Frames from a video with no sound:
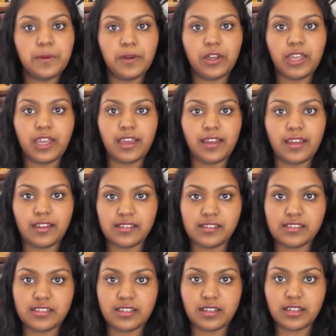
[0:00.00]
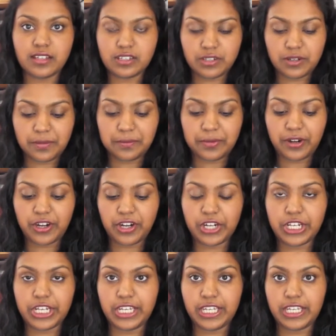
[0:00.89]
book is a
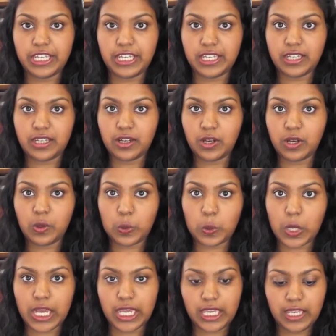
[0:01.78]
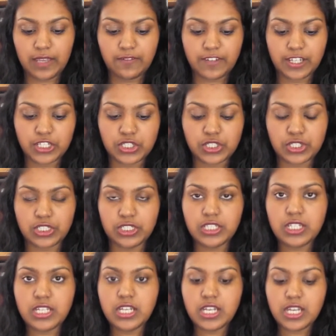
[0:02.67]
contemporary YA
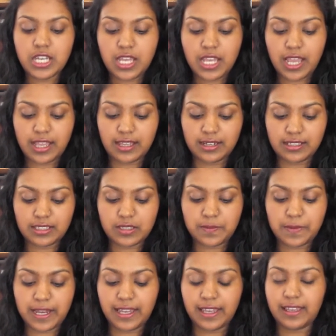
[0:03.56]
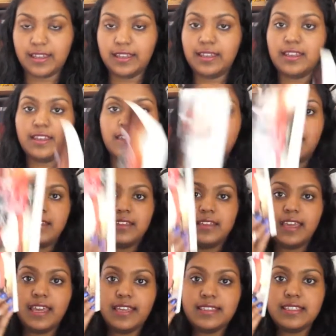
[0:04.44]
fiction, and it's by
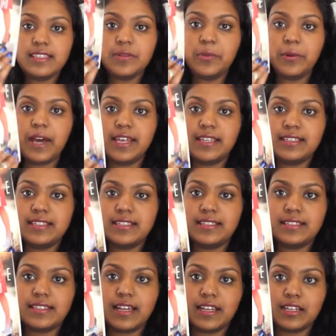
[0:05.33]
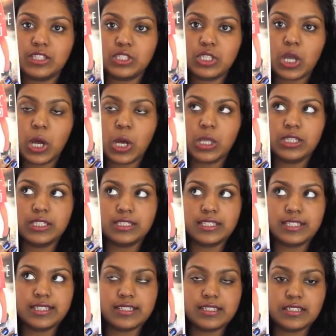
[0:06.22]
Casey West, and it's called The
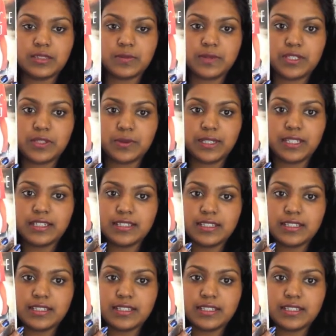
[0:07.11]
Distance Between